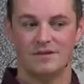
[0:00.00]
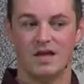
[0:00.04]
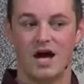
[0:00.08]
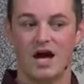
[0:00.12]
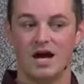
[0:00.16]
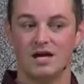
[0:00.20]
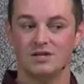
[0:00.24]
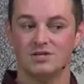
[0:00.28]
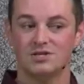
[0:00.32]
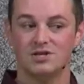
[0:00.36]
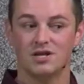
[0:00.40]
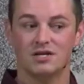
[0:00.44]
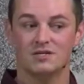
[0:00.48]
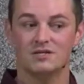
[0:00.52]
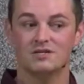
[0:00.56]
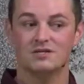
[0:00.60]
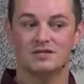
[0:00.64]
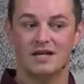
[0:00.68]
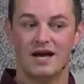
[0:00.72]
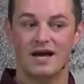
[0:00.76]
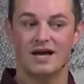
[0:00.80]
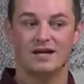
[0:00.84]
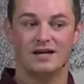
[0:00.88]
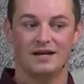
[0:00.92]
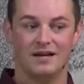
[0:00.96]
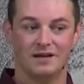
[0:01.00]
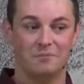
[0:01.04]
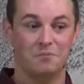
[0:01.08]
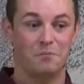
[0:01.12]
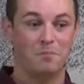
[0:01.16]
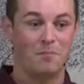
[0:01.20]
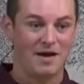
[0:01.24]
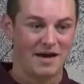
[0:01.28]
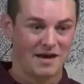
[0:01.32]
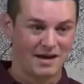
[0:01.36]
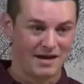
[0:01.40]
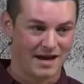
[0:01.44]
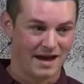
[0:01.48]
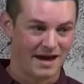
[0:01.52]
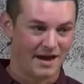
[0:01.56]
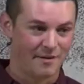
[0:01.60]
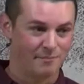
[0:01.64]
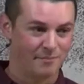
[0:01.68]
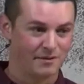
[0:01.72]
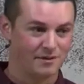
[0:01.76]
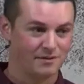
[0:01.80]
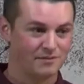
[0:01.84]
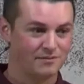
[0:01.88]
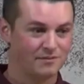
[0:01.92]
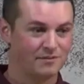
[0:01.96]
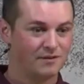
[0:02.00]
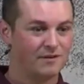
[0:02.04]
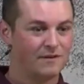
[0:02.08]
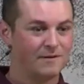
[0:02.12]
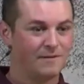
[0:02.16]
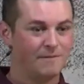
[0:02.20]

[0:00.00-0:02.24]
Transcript: Not just that it may happen.